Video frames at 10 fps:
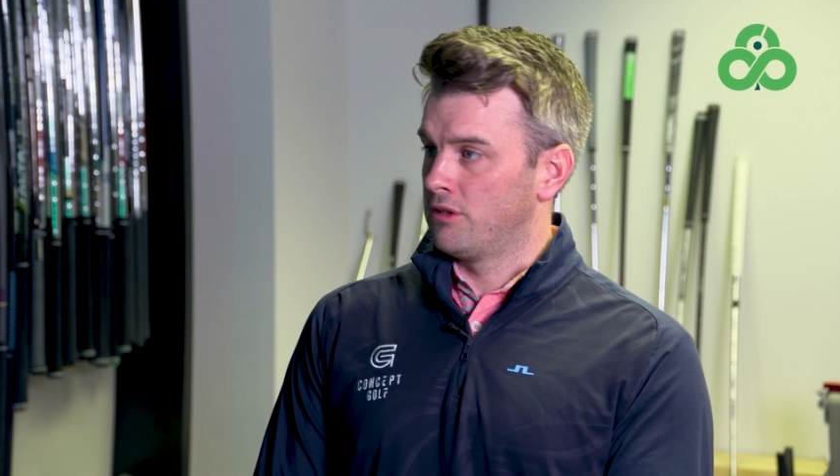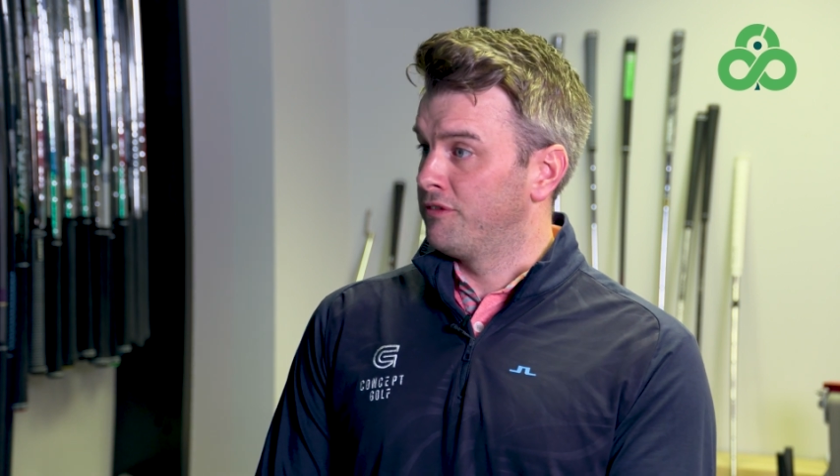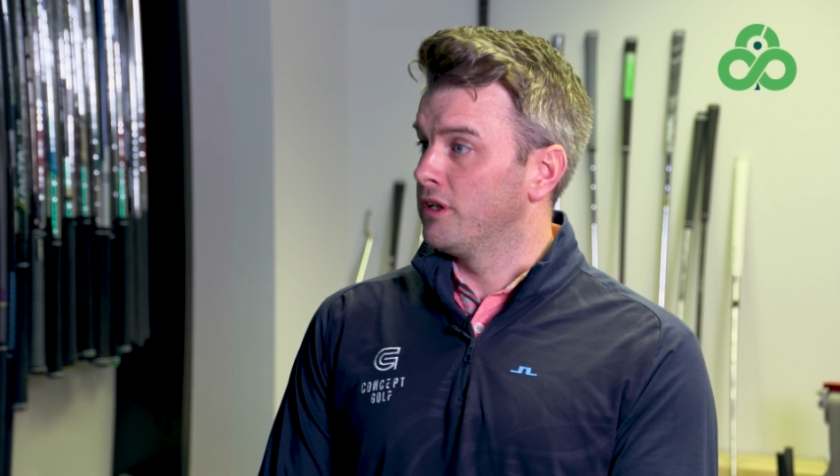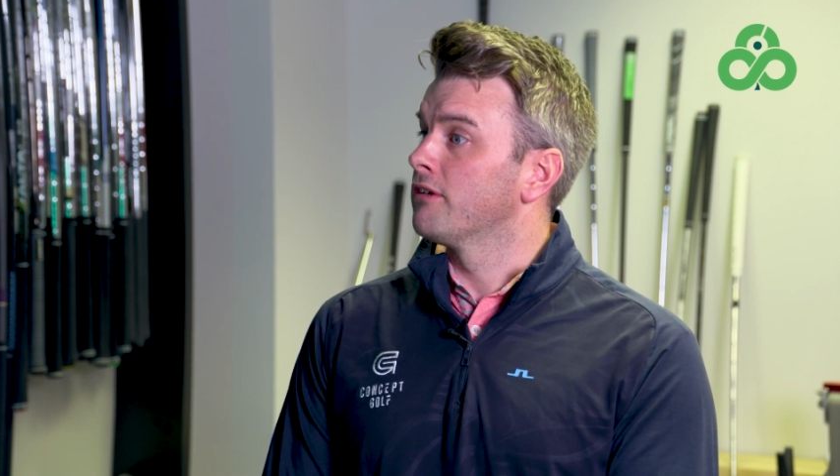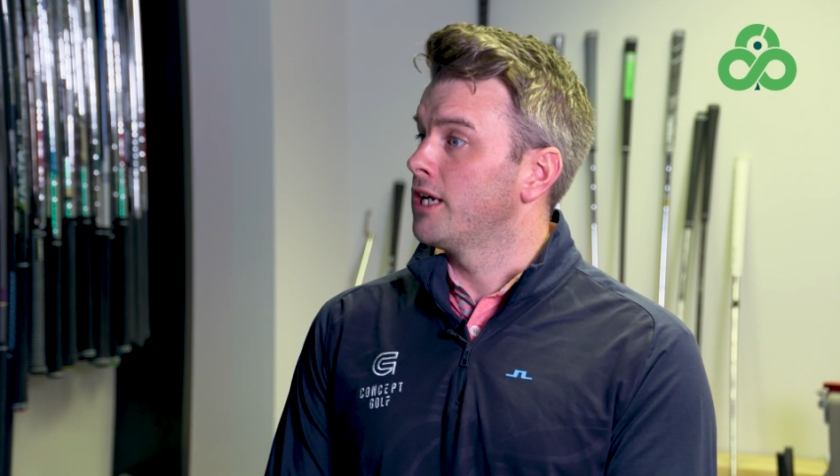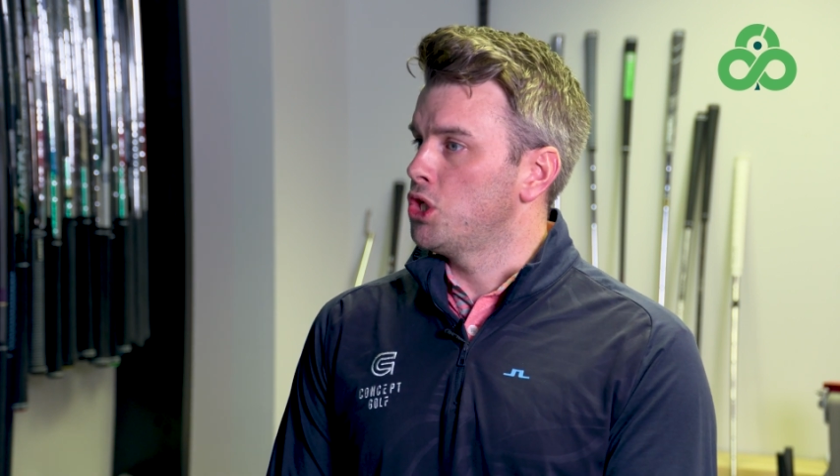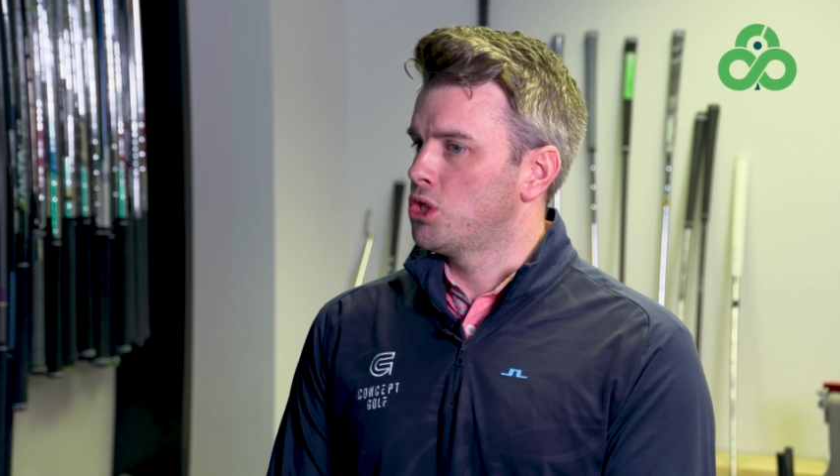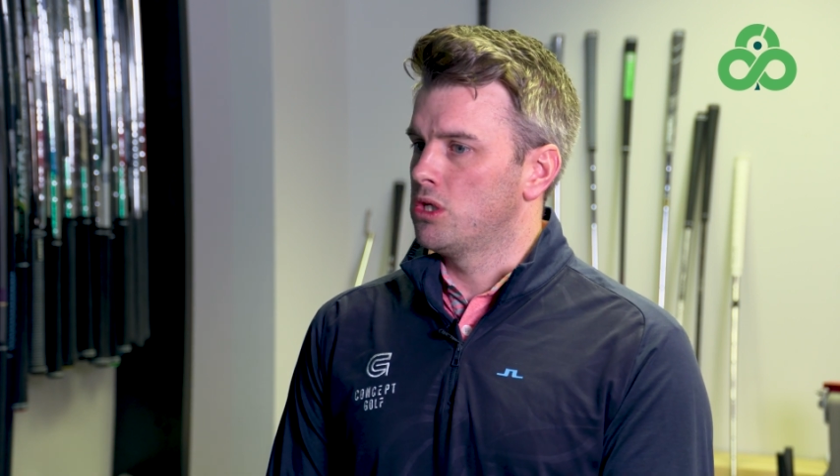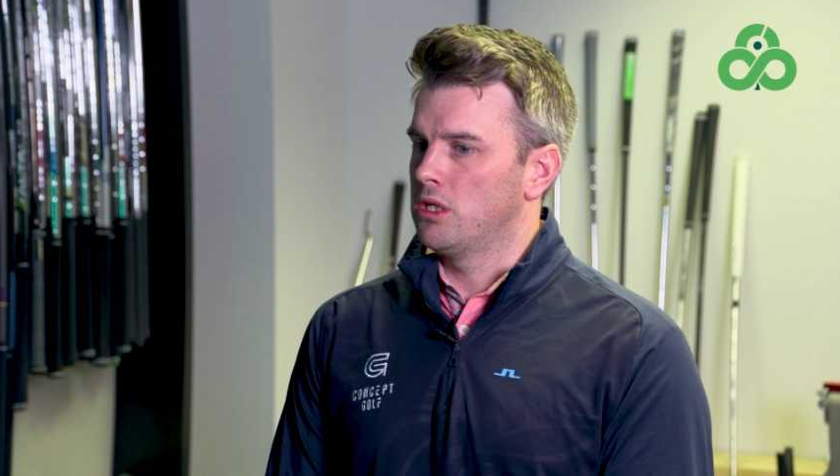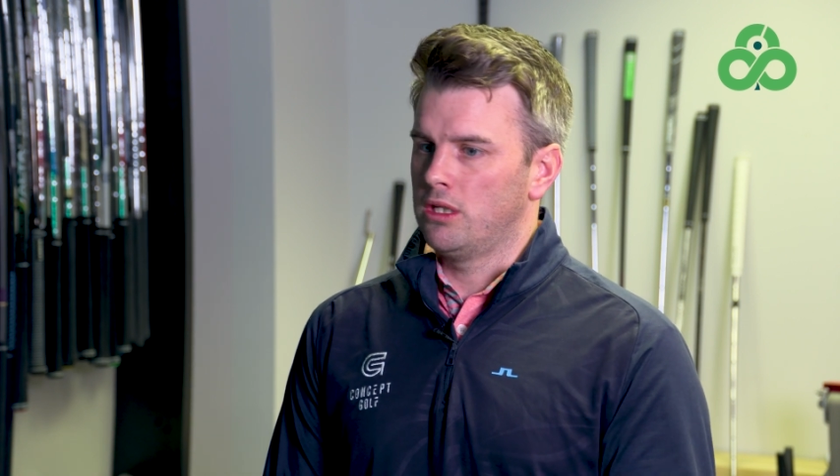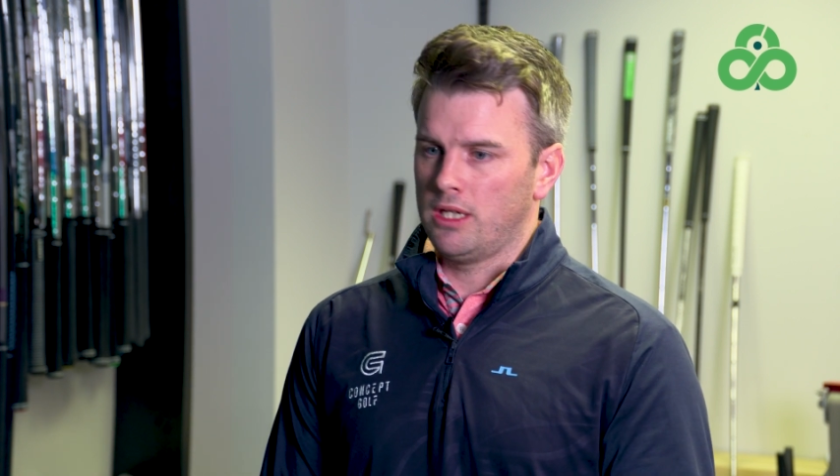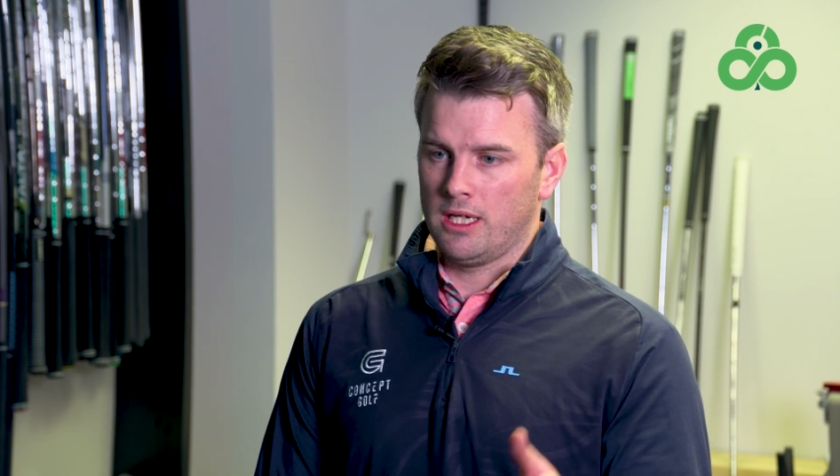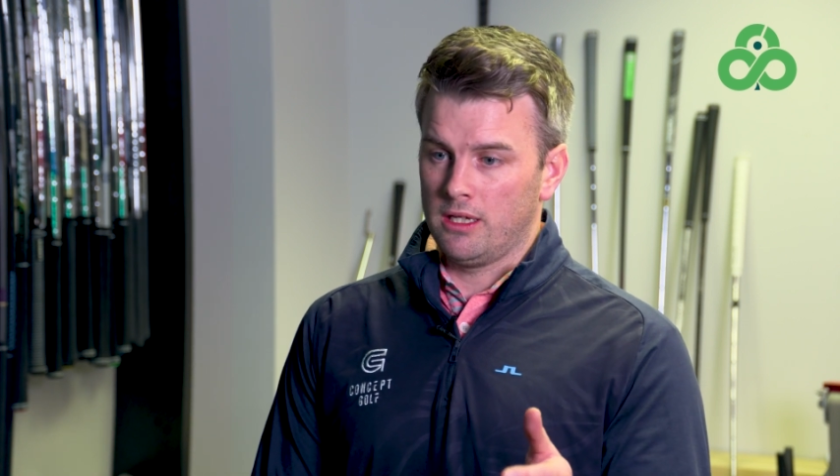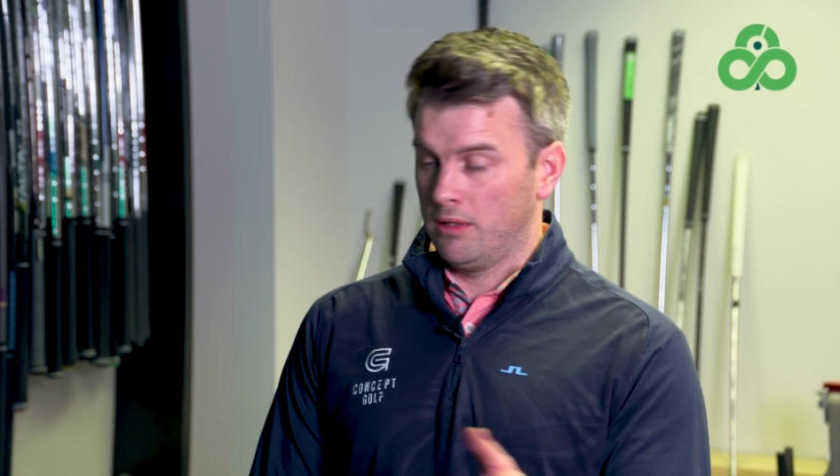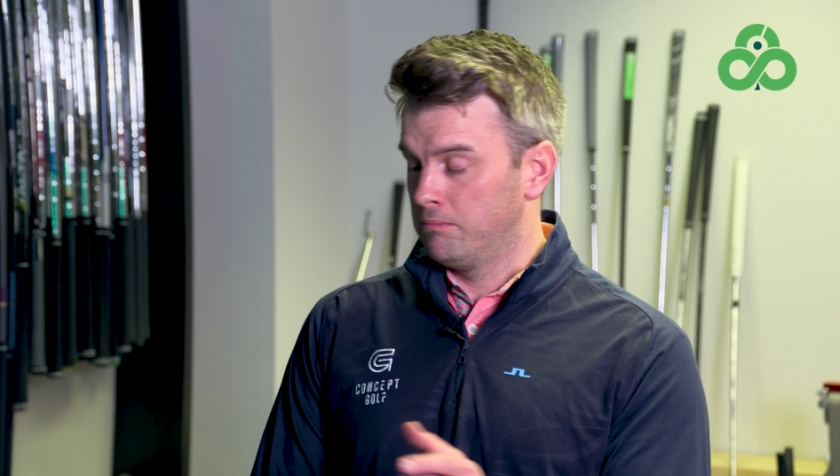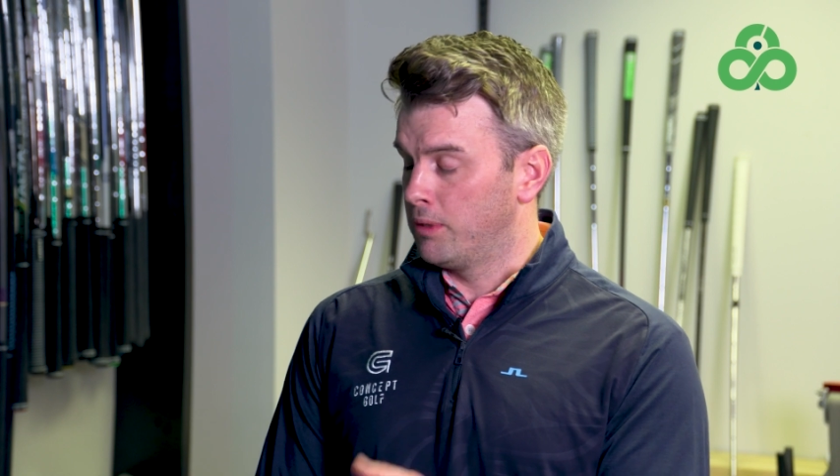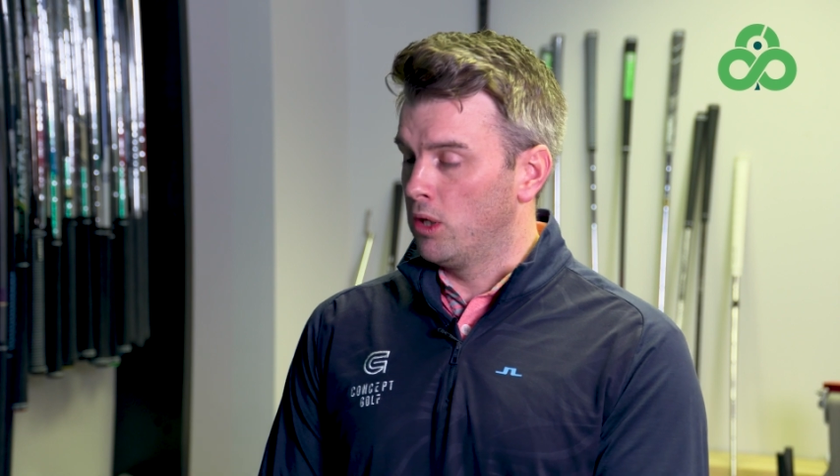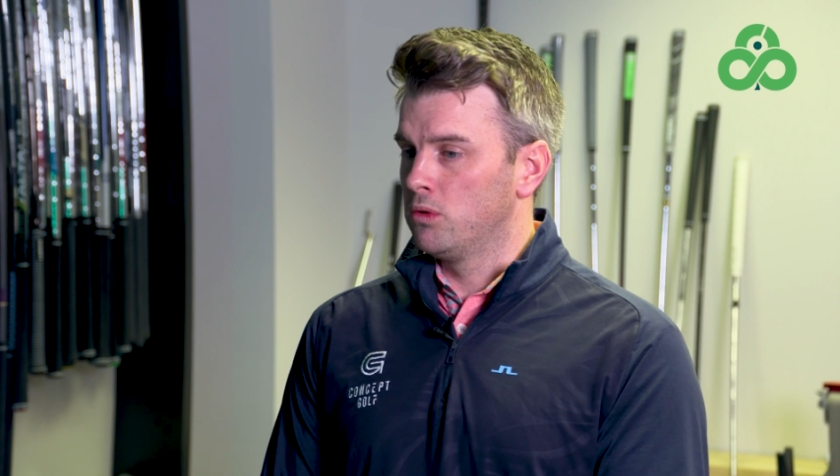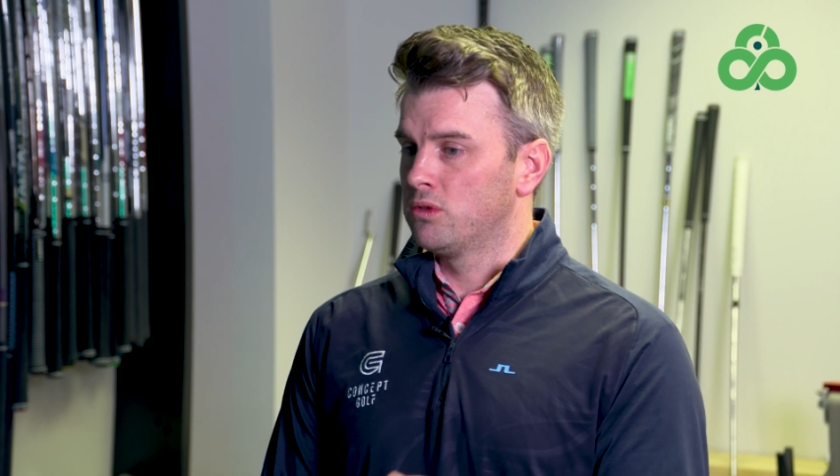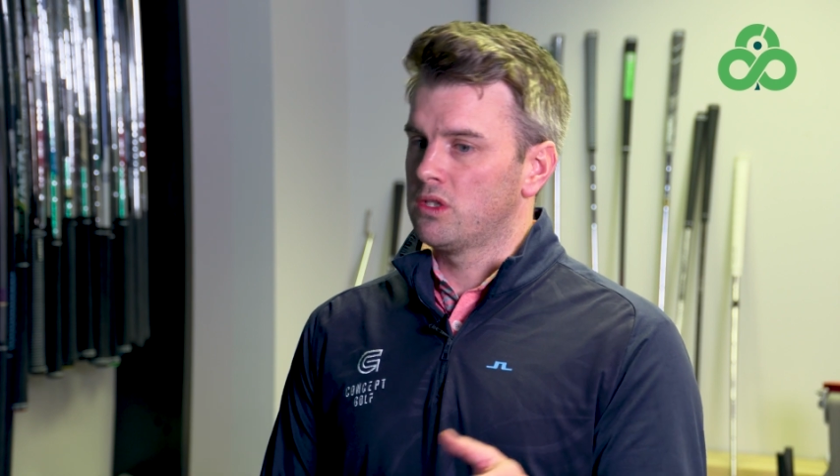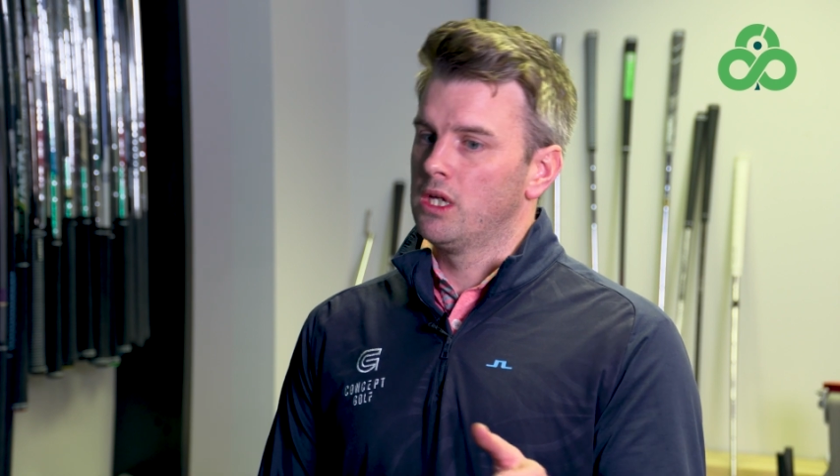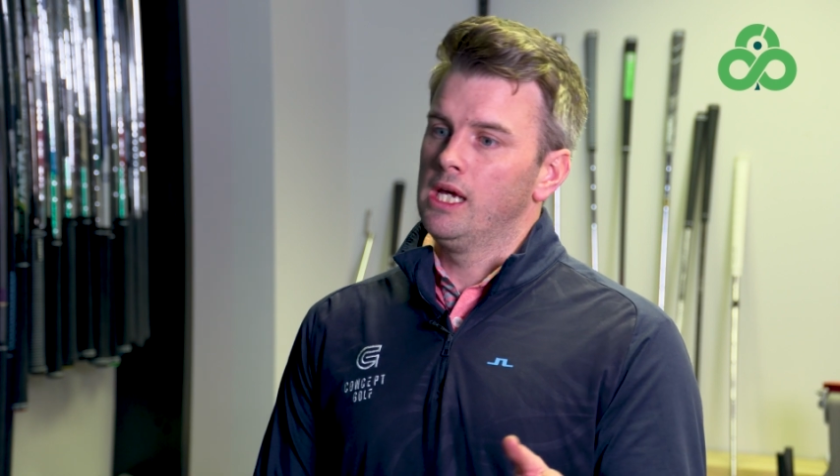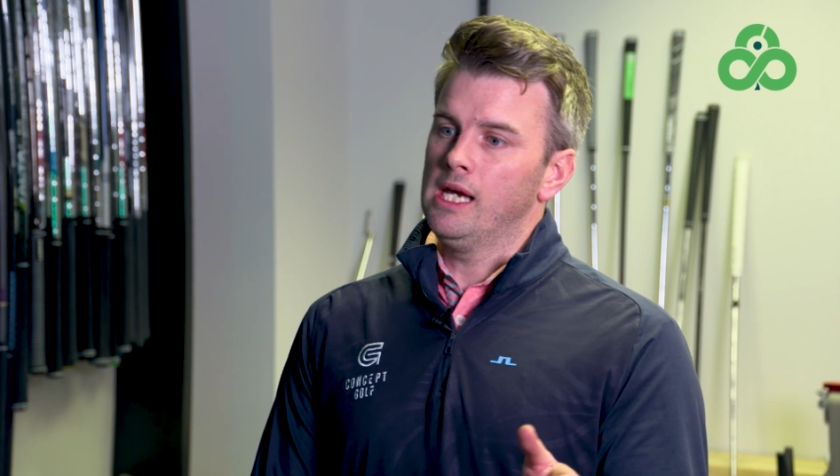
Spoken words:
configuration in both